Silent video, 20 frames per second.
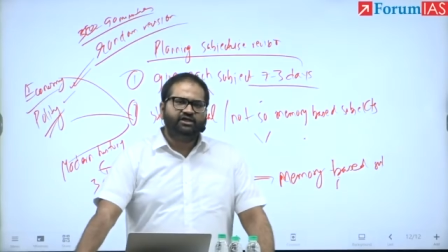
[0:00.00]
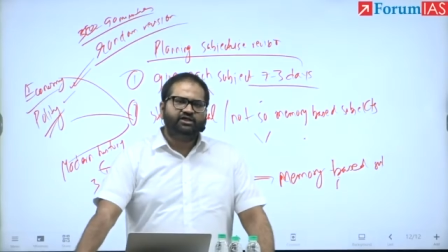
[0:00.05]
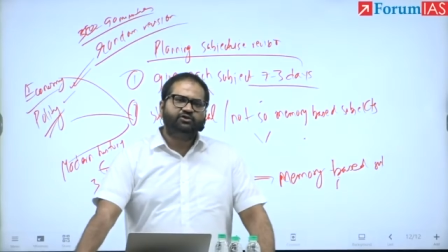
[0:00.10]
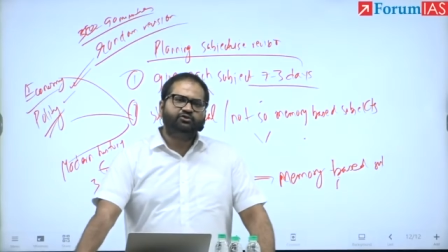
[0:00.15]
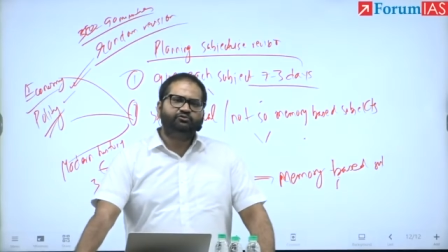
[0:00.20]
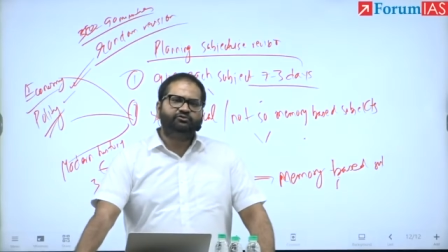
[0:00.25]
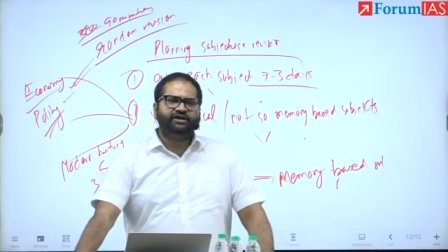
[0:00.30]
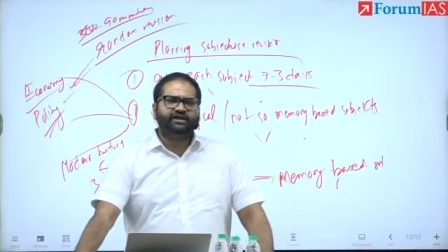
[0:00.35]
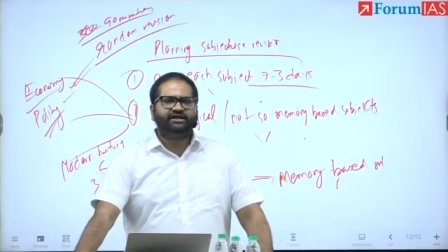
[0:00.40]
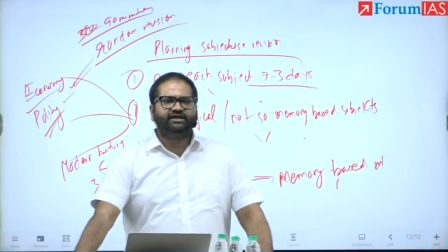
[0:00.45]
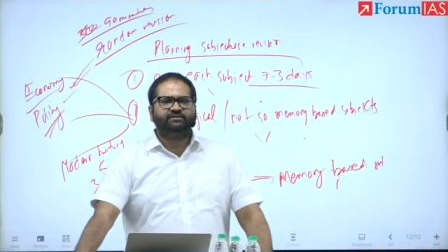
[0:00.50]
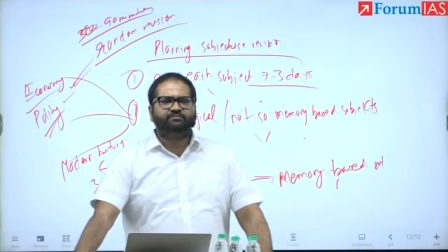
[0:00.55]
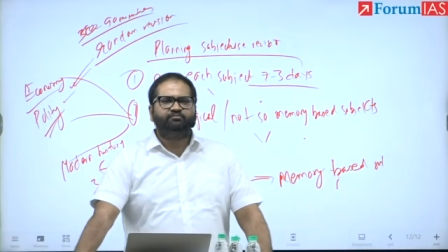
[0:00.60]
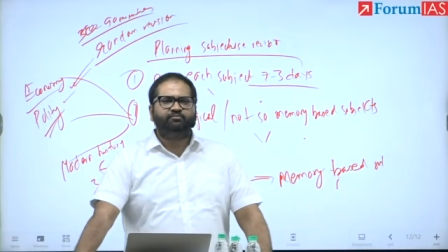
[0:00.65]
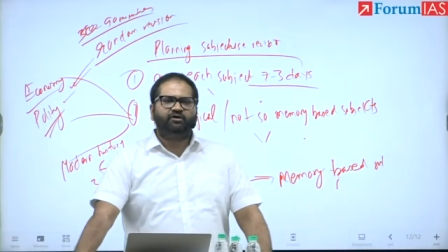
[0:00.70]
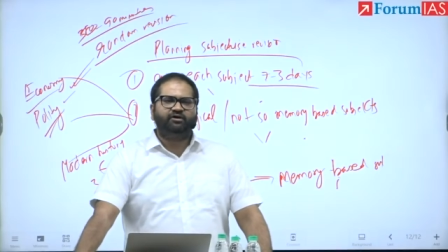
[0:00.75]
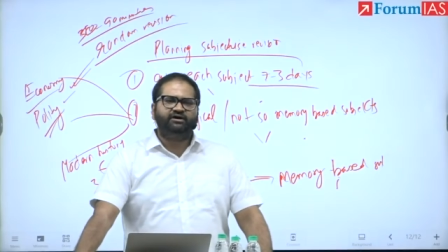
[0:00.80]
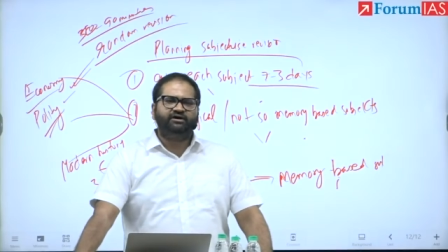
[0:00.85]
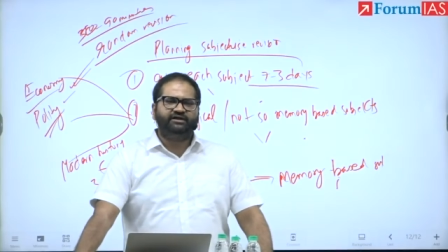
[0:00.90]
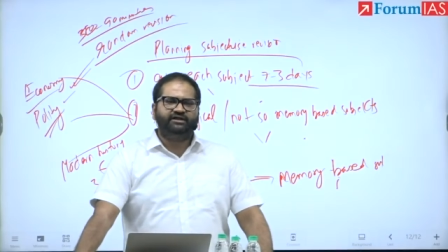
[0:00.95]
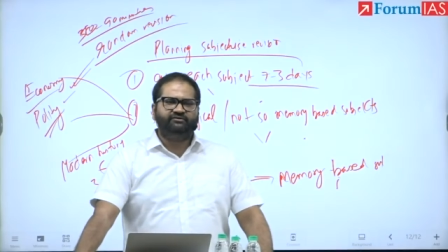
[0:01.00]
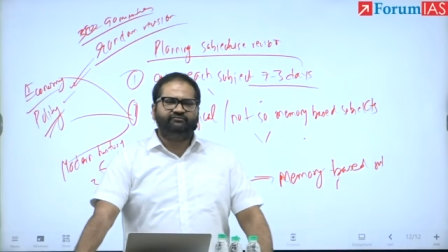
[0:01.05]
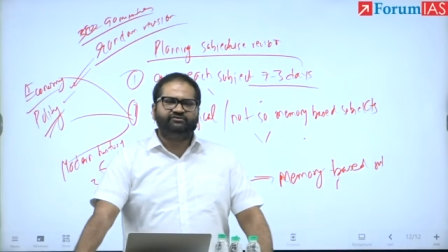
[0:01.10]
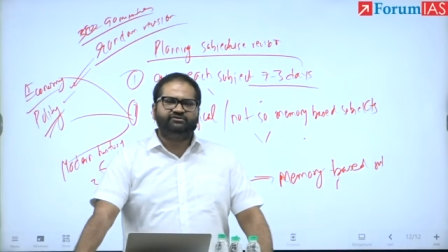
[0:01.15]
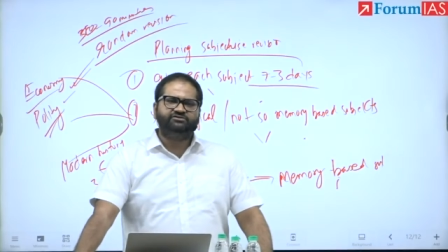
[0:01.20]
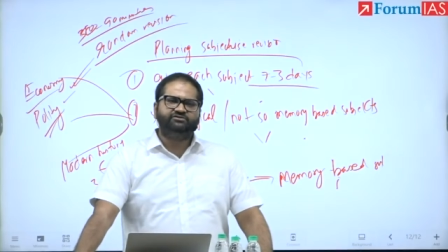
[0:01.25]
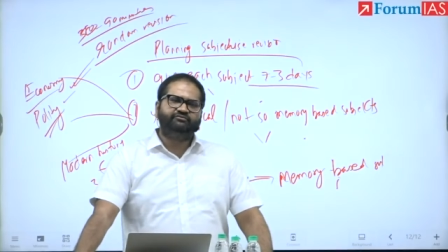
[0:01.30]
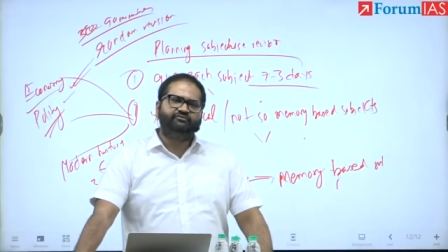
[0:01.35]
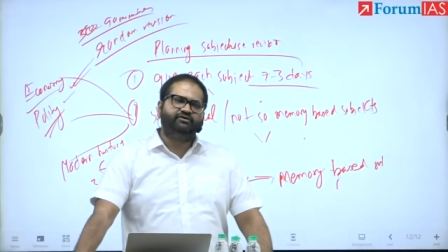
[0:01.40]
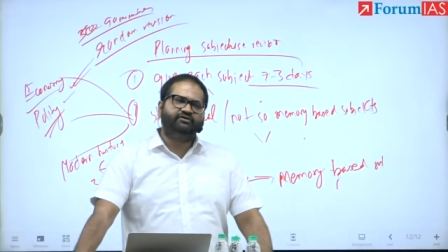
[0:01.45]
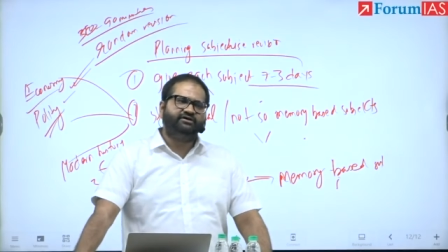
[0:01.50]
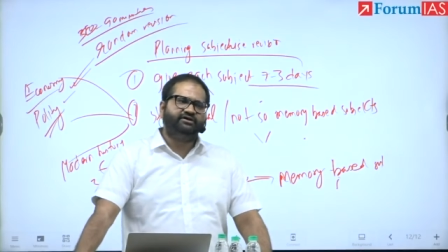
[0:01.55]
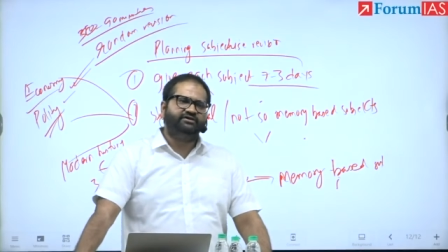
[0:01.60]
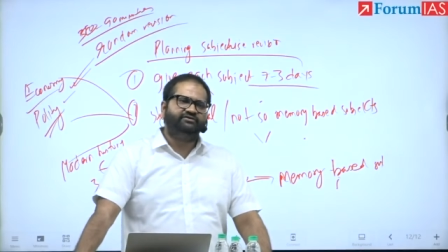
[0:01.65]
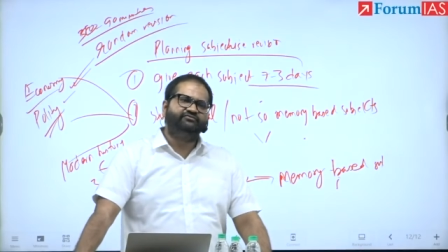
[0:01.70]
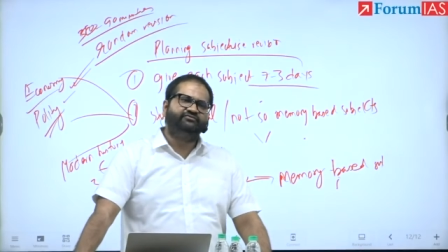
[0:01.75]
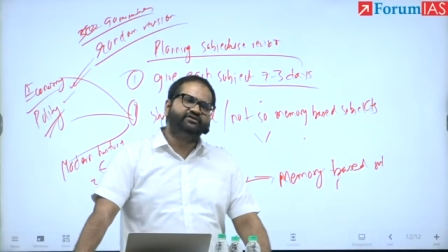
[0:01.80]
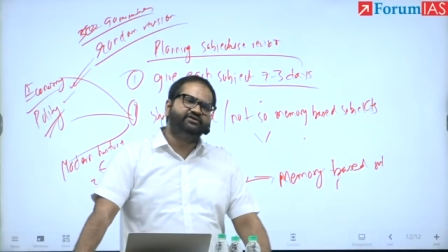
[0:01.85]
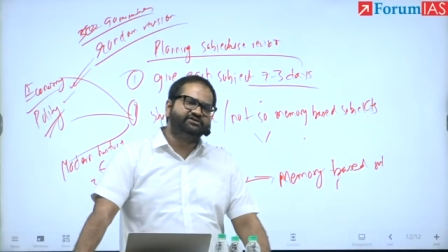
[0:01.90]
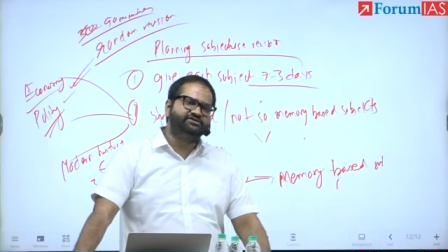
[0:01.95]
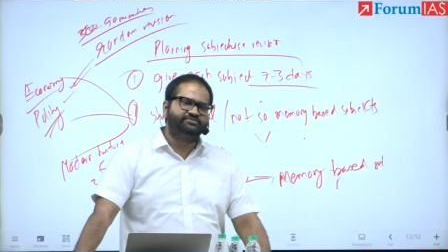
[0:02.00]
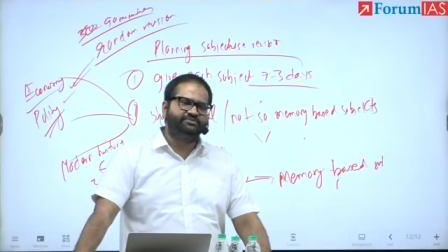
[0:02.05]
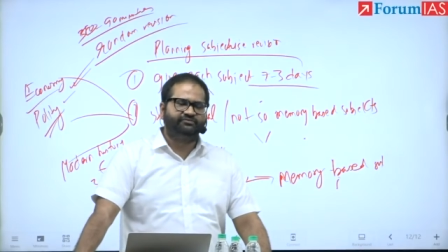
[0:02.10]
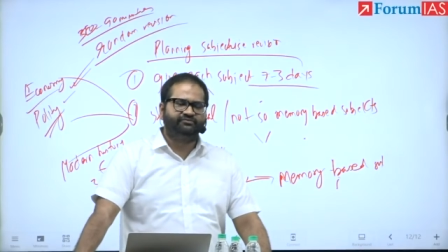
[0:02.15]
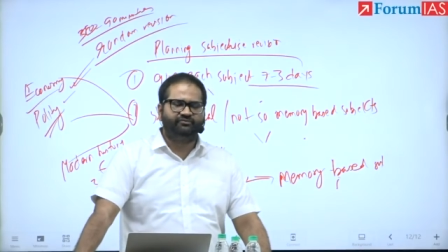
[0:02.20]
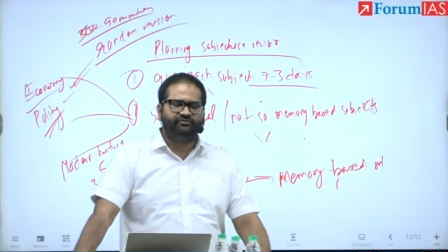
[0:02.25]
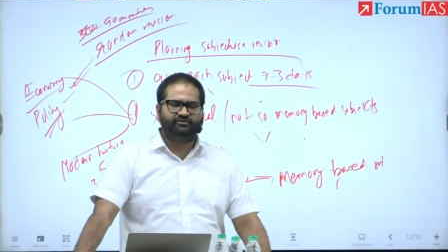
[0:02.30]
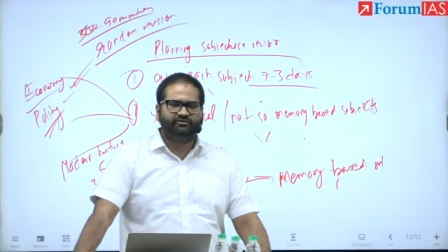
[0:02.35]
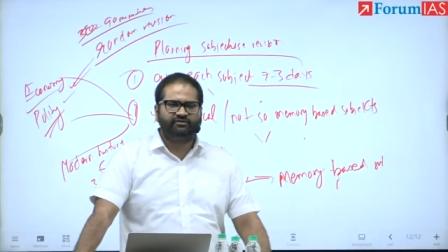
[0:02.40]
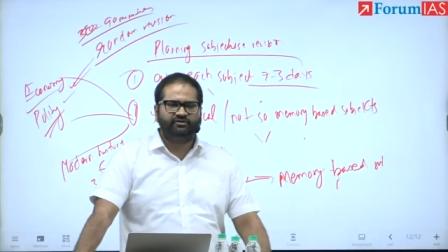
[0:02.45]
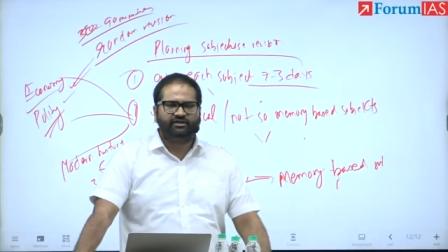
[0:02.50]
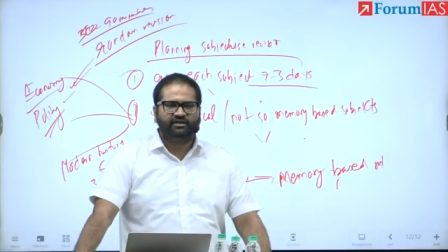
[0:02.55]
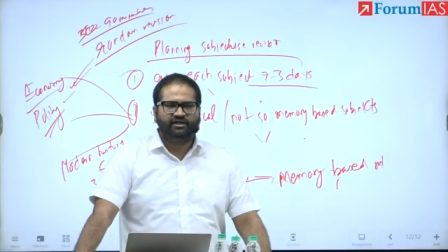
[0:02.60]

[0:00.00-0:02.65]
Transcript: you take up polity, which you've already finished before